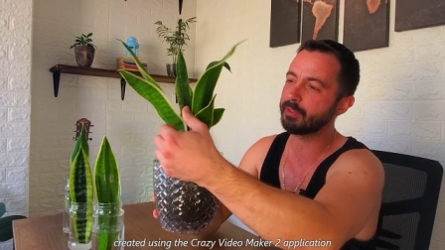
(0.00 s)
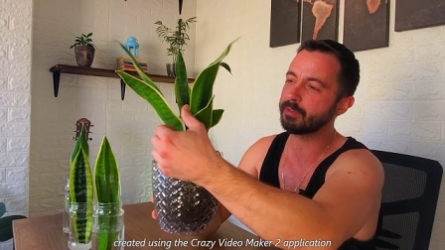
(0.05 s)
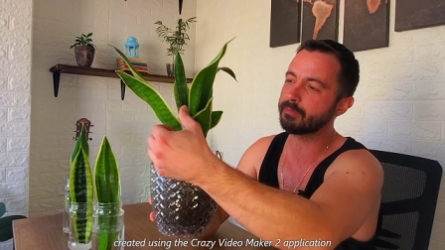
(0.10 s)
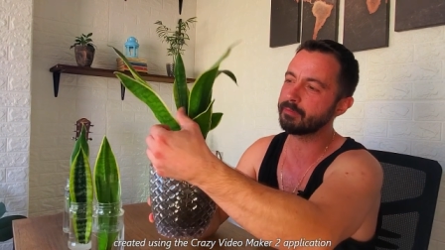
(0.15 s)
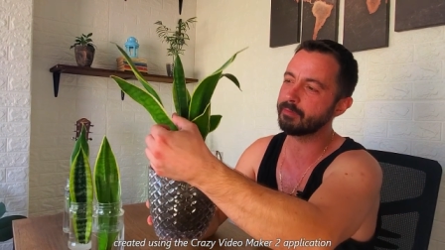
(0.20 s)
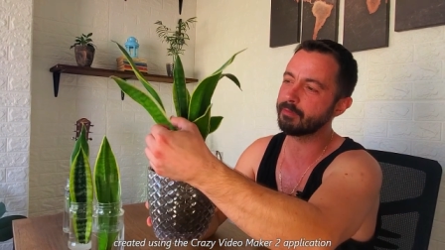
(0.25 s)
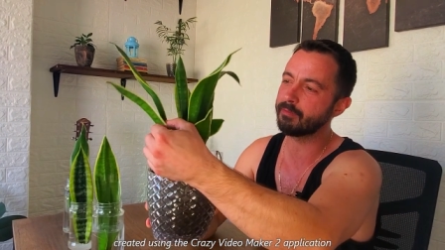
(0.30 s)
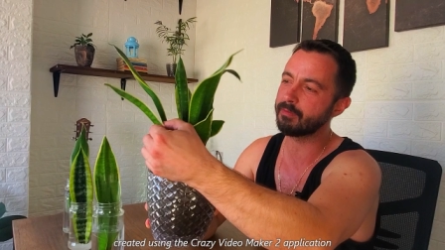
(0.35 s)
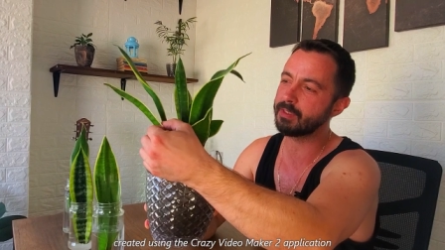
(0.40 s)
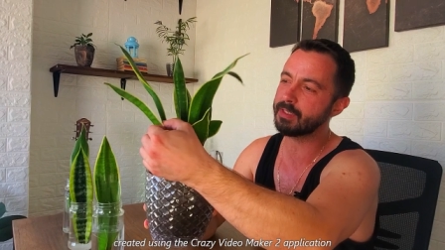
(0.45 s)

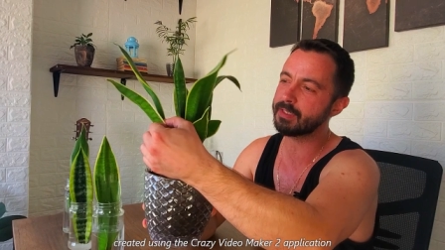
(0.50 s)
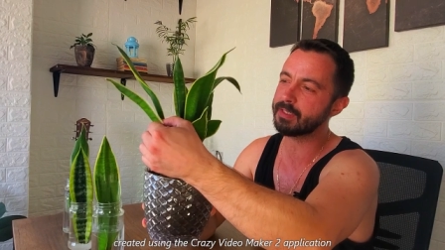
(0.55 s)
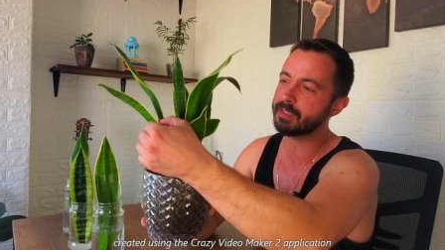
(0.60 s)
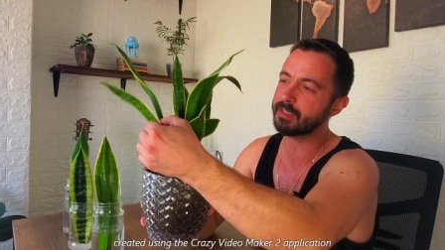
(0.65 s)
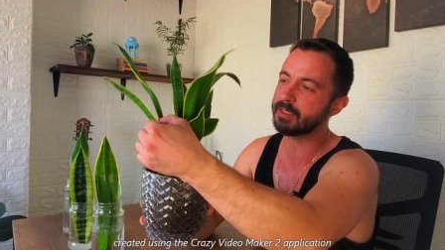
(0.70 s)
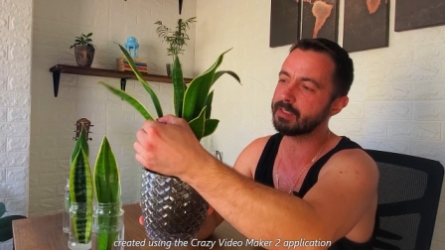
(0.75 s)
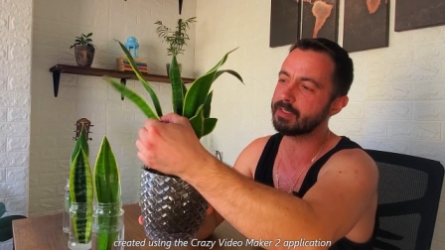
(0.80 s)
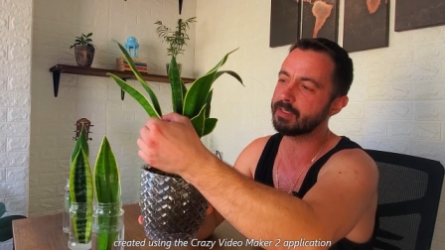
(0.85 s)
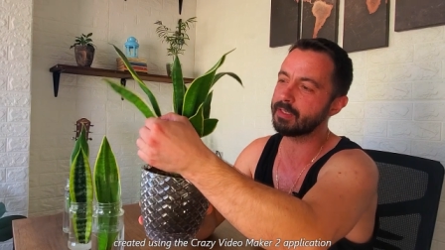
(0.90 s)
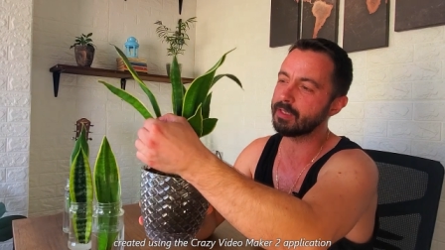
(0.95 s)
but
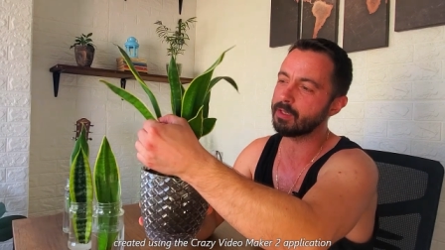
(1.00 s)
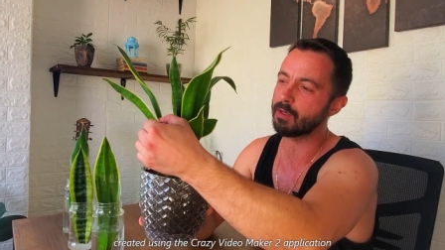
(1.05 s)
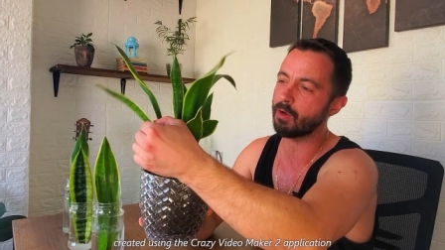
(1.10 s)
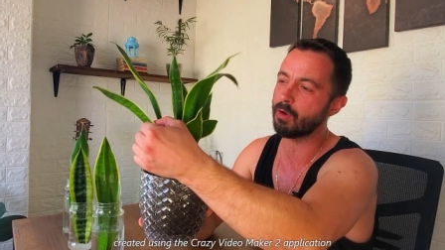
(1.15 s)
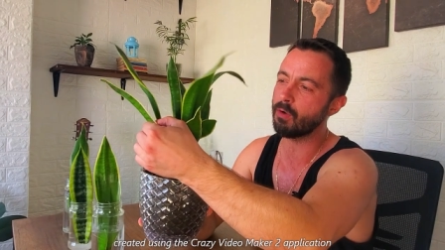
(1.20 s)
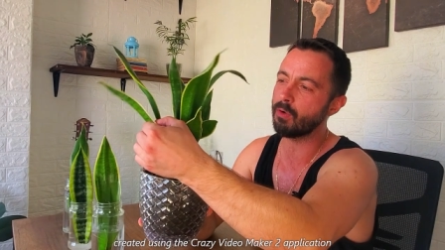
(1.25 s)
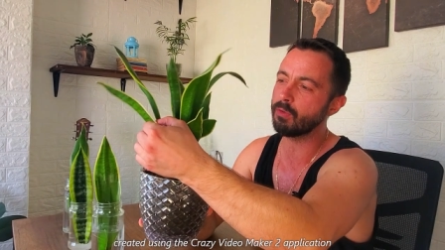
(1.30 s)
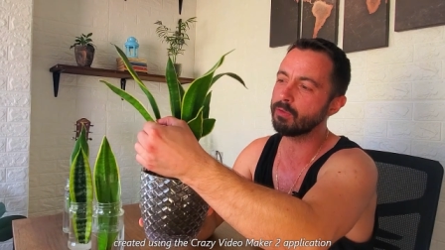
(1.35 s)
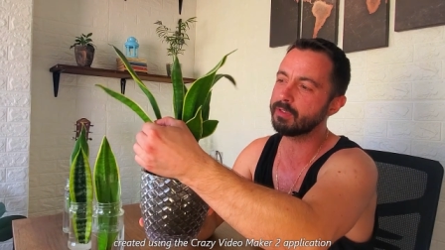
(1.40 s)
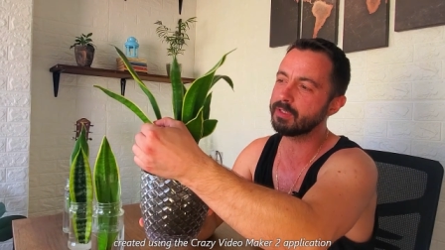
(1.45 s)
this is the
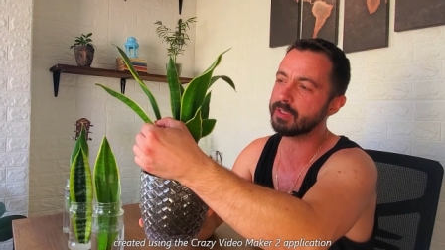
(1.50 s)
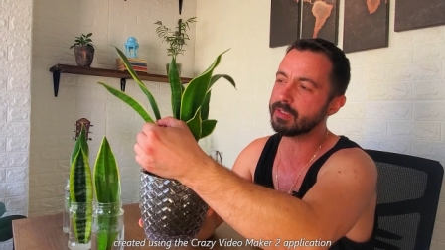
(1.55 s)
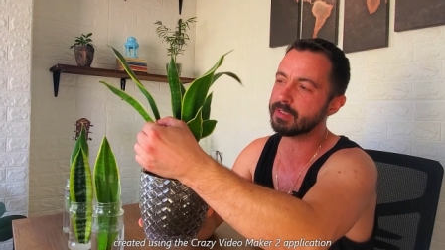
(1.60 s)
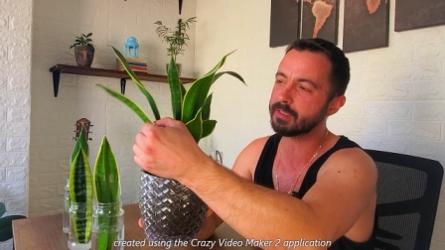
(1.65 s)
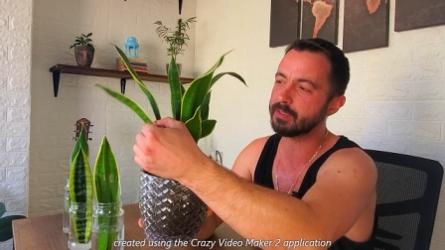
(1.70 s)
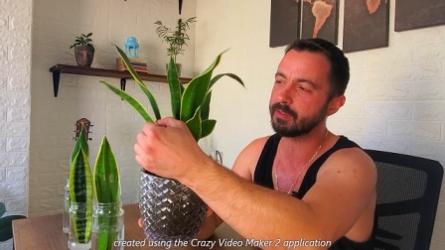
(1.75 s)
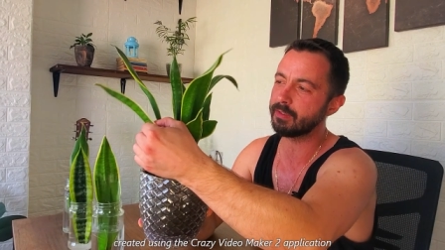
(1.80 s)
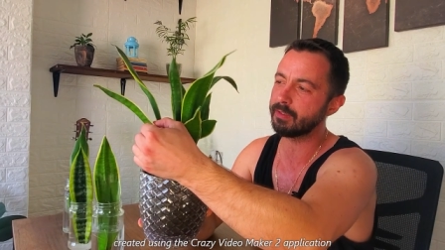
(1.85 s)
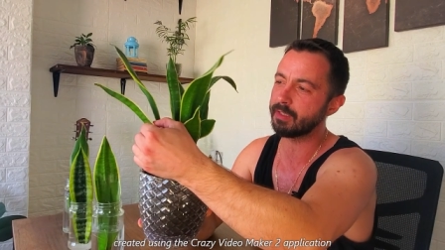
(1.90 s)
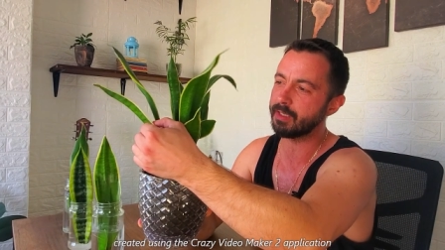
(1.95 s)

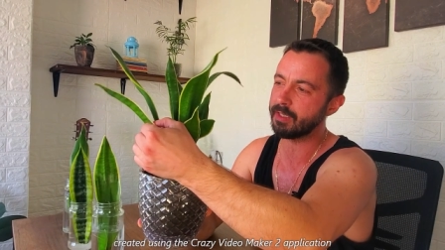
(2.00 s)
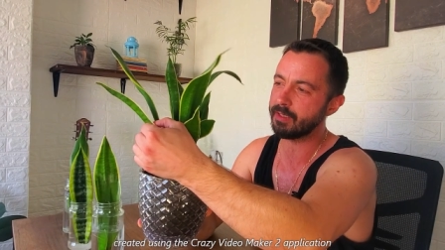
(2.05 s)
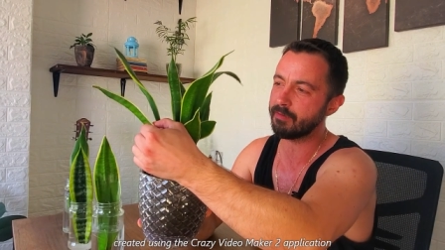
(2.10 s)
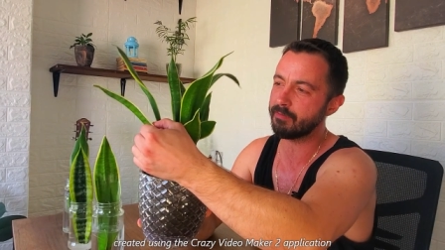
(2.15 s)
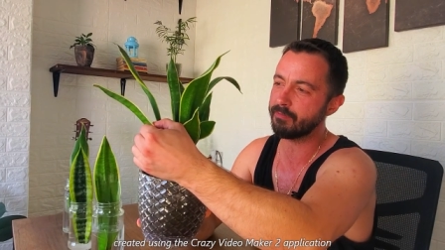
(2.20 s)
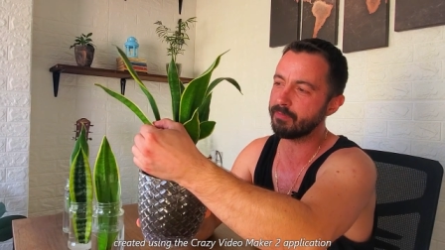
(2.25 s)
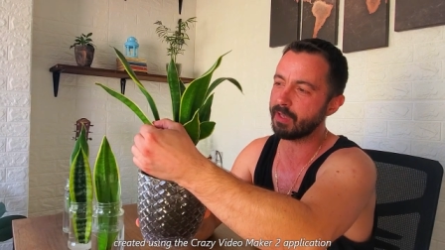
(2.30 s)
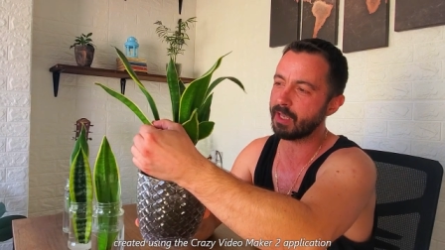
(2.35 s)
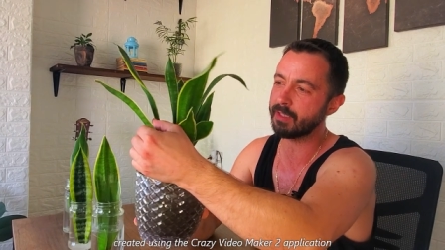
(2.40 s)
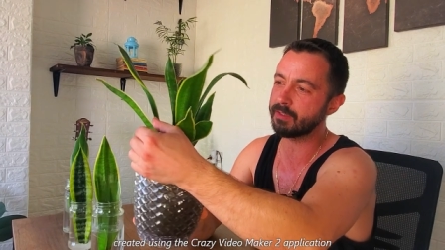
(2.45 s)
oldest
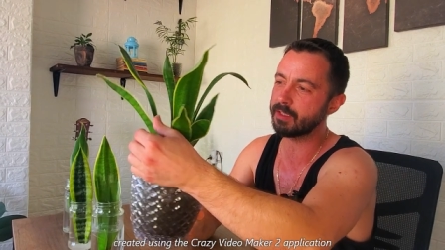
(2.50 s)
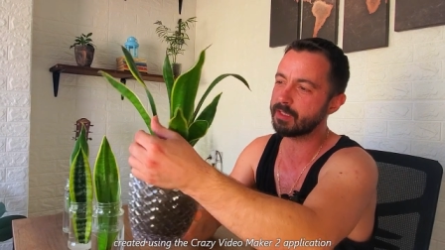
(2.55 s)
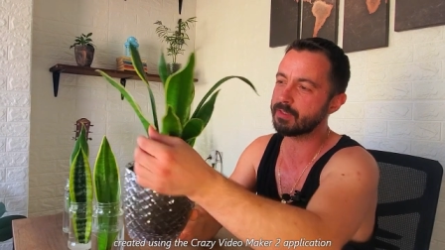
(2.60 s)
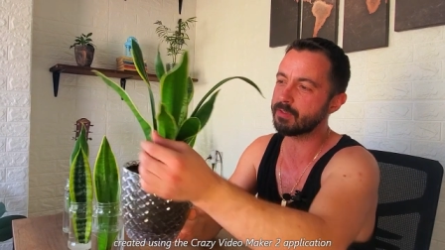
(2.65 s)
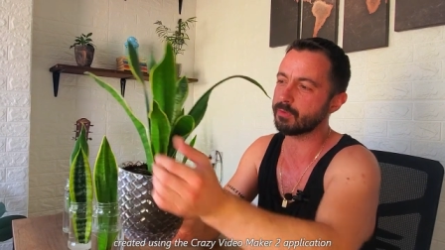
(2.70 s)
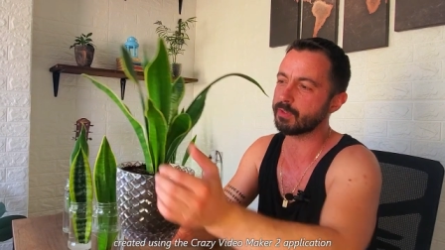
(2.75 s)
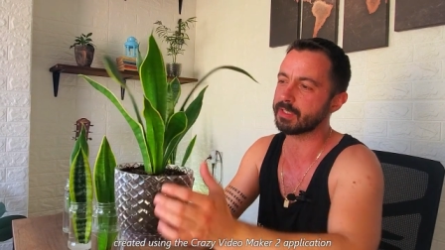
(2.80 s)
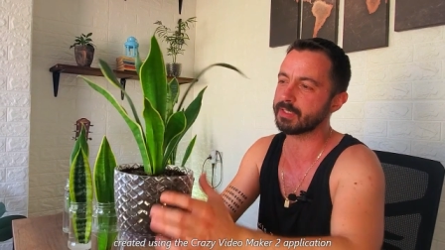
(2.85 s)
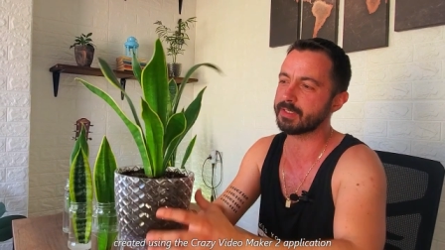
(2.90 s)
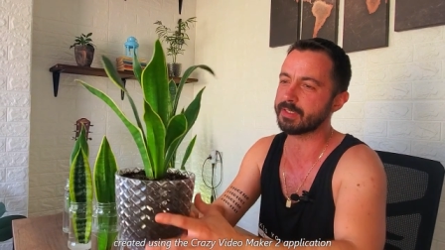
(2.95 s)
leaf, and
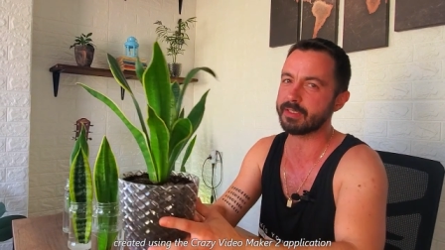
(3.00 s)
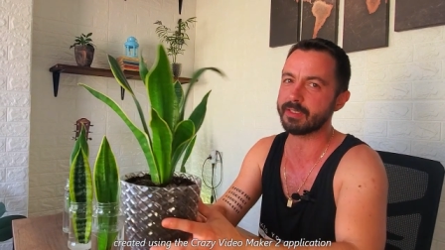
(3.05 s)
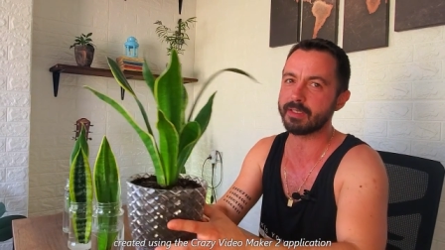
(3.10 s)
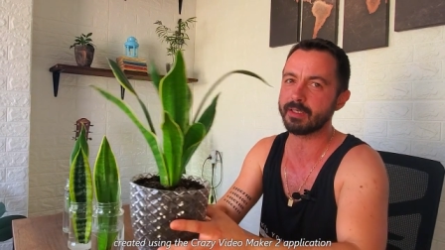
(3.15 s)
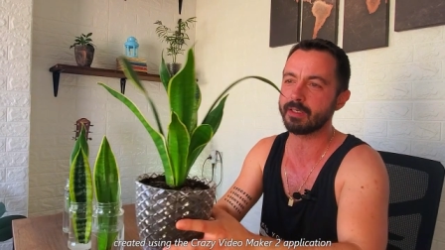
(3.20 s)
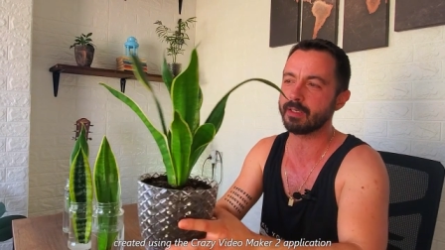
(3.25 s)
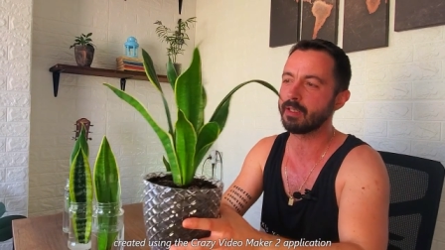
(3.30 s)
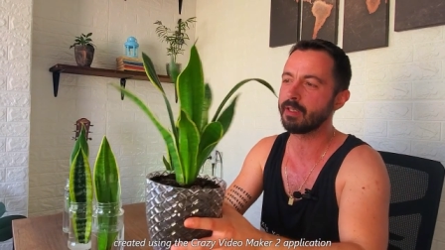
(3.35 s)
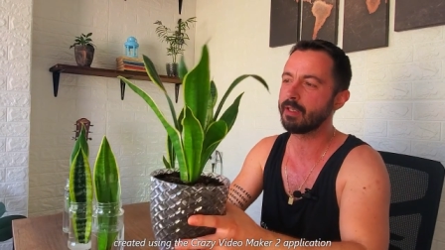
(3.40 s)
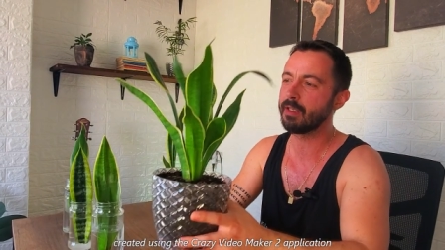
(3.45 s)
as you can
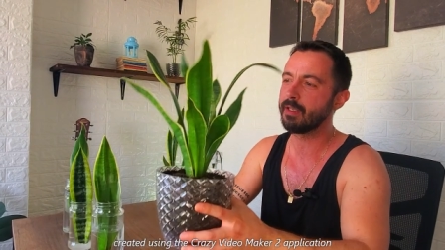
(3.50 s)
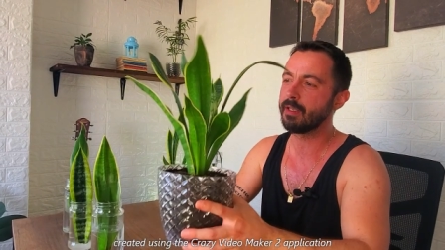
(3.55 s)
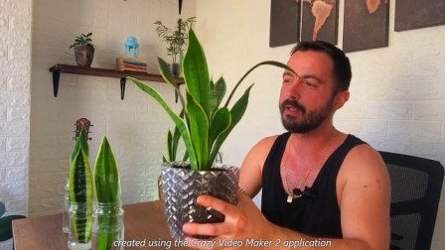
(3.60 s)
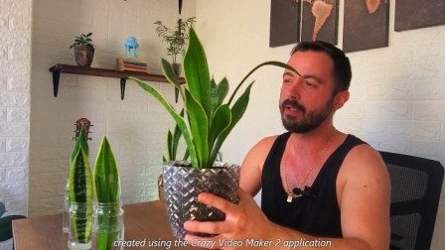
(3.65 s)
see,